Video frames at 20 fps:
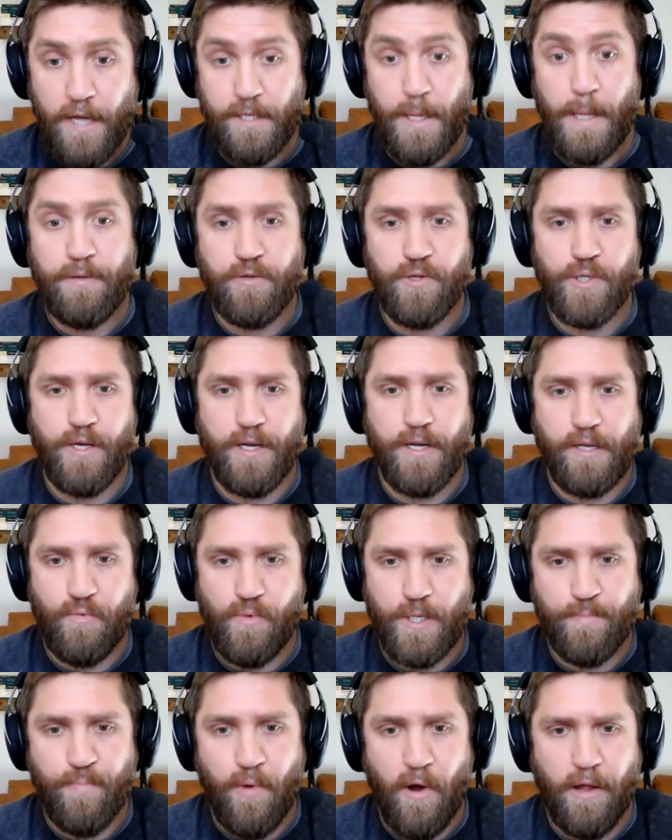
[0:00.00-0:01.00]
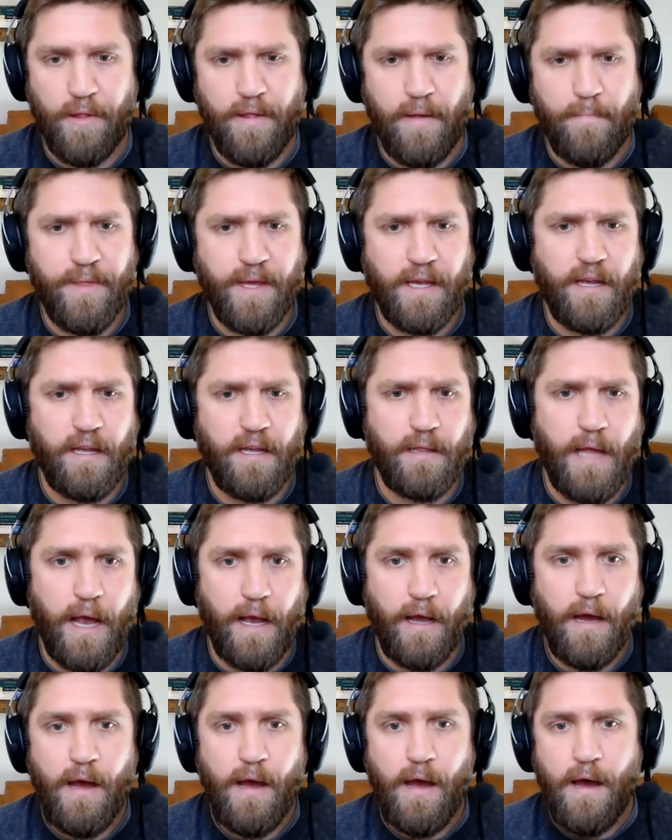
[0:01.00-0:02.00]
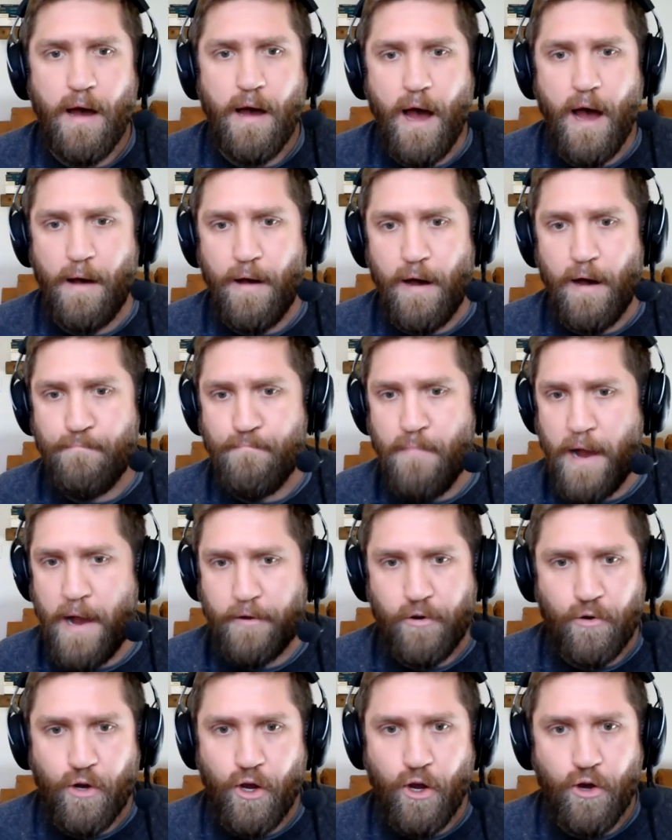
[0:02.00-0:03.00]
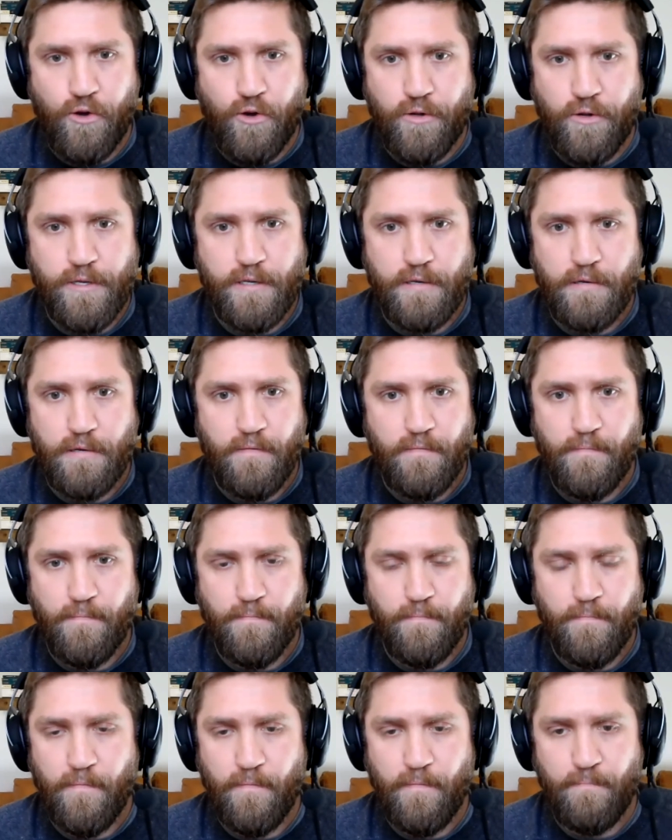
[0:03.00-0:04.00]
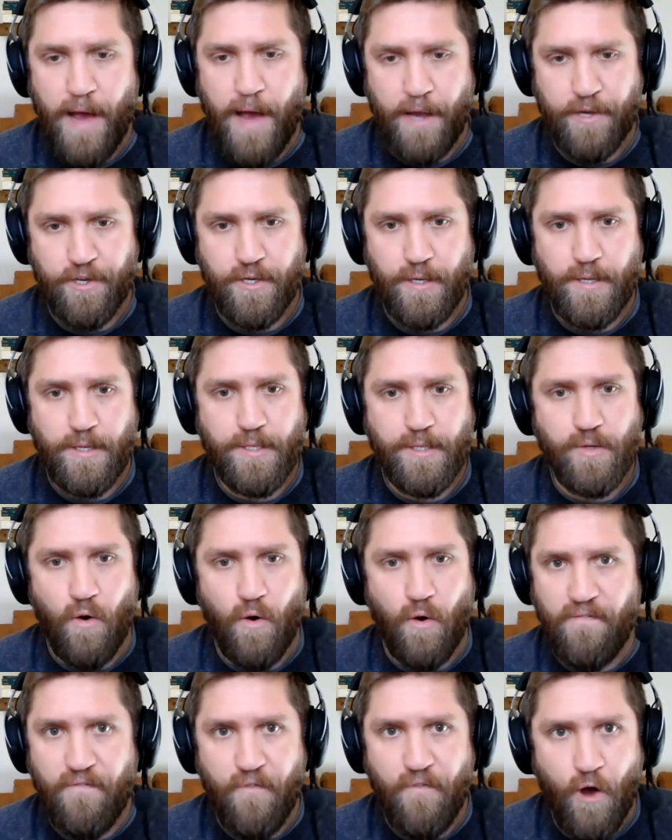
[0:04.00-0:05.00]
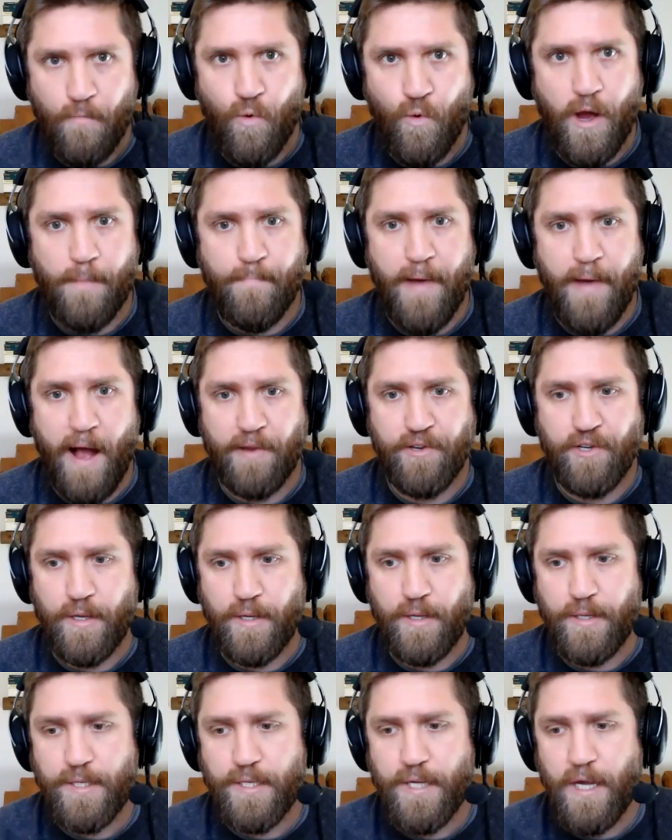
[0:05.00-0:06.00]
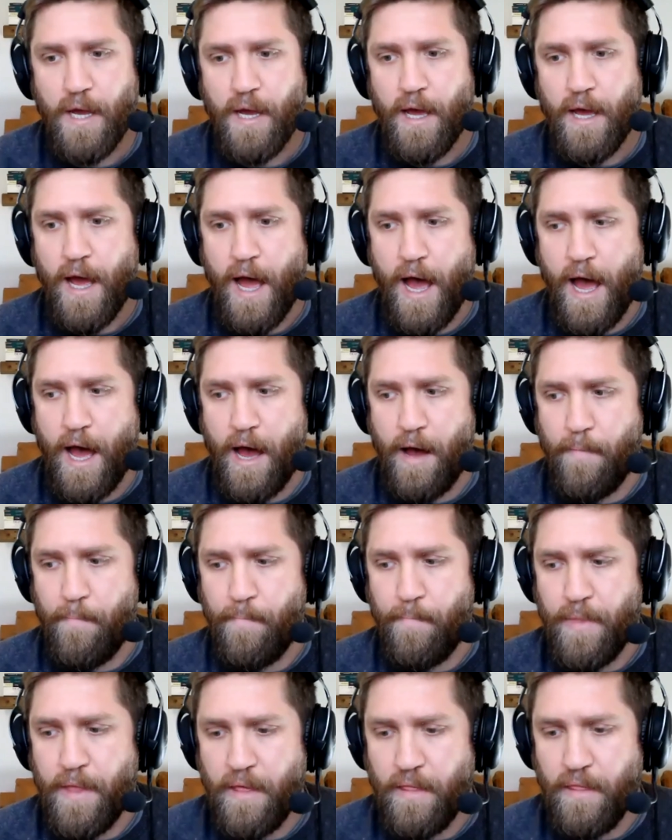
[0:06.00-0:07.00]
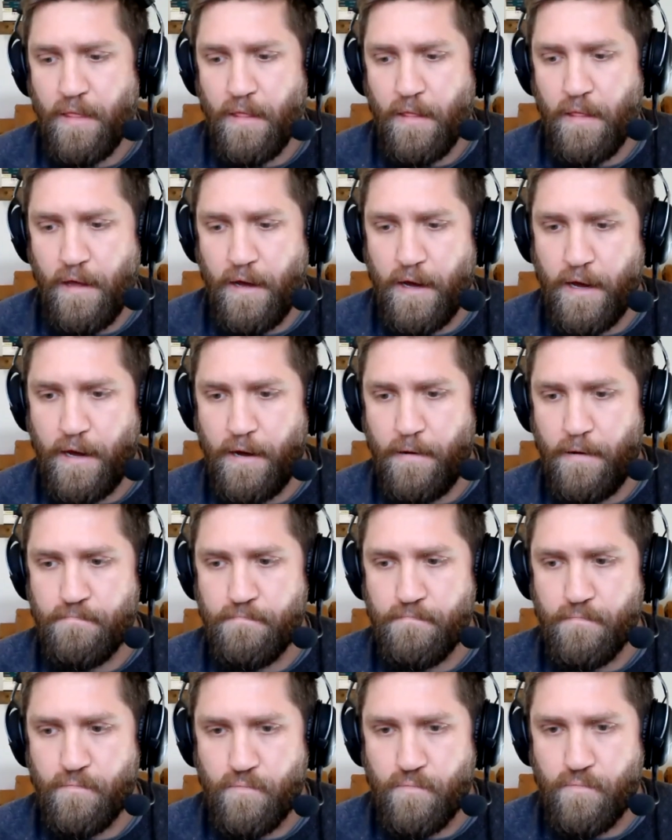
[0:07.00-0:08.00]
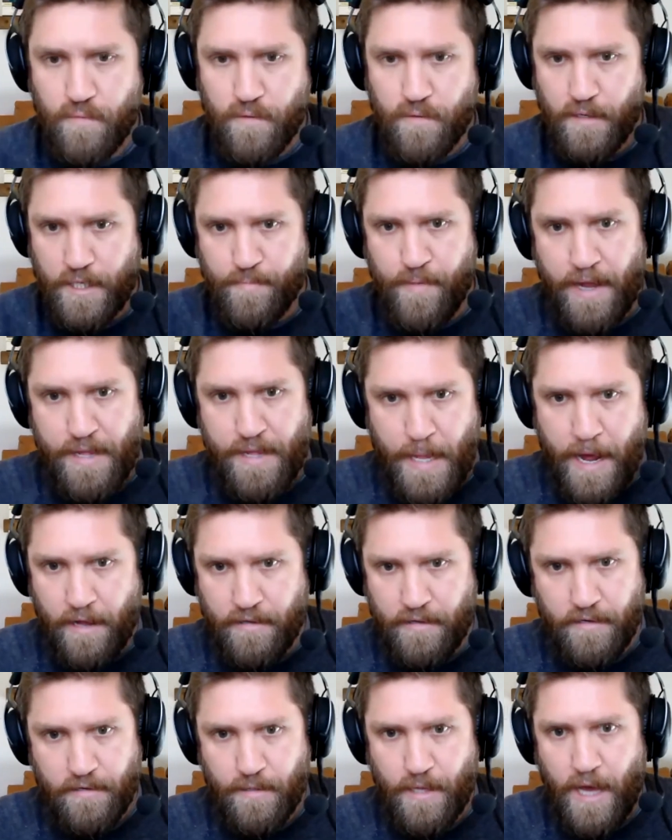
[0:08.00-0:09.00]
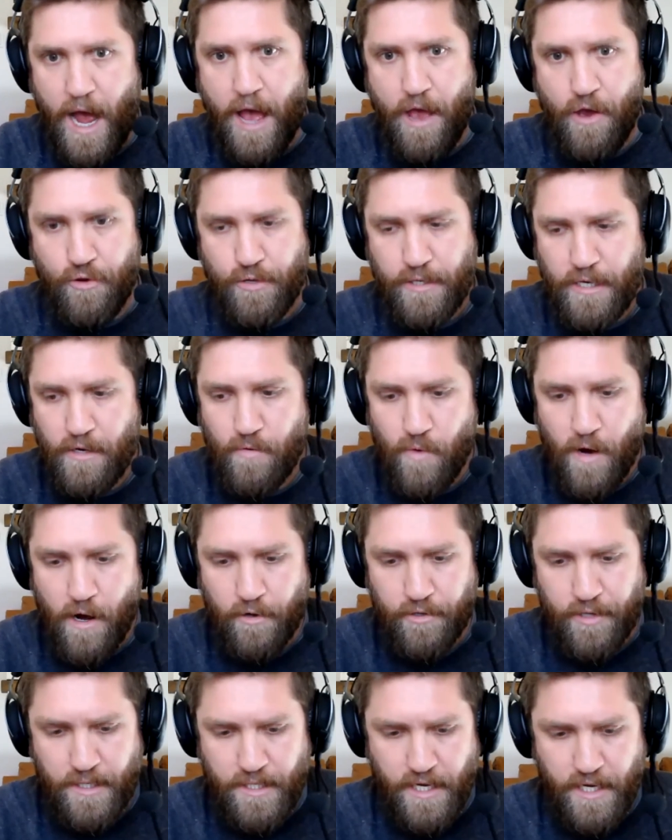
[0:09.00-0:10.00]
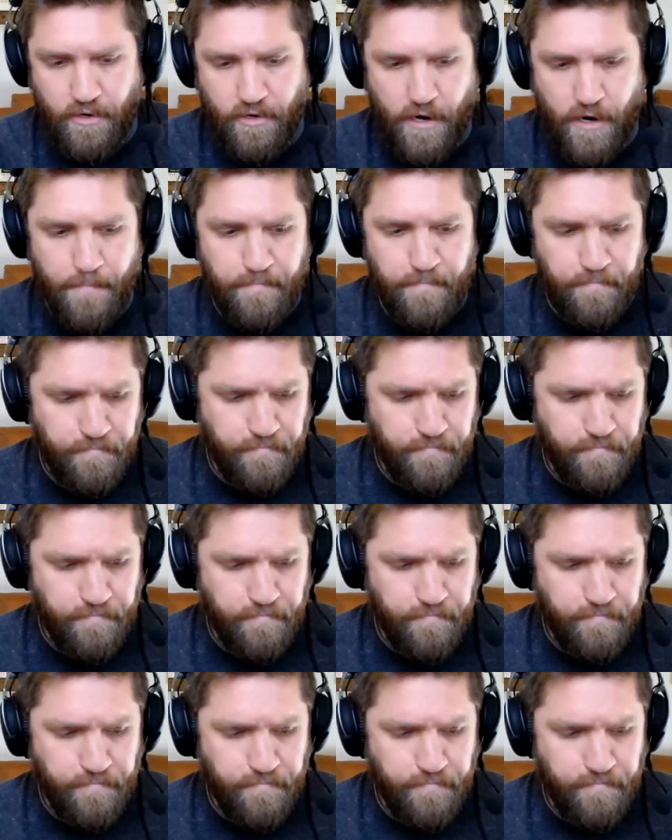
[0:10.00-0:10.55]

as an industry to respond. I'm thinking like uh, microcode patches or firmware patches, um, uh, expanding out into the IoT world, et cetera